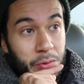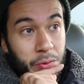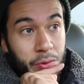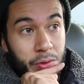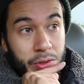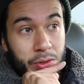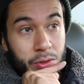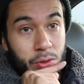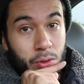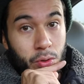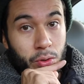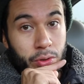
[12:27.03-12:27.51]

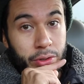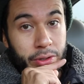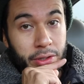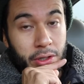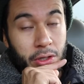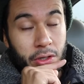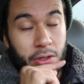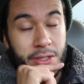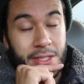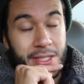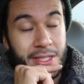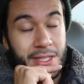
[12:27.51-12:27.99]
really cool, you
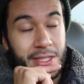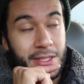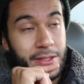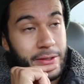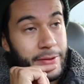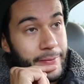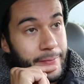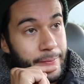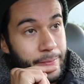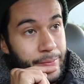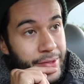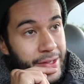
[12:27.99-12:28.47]
know, it's
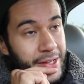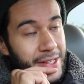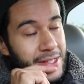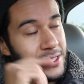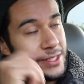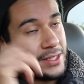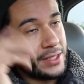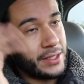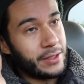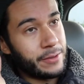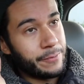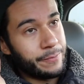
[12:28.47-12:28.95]
and I
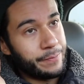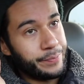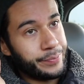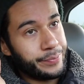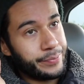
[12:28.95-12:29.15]
said,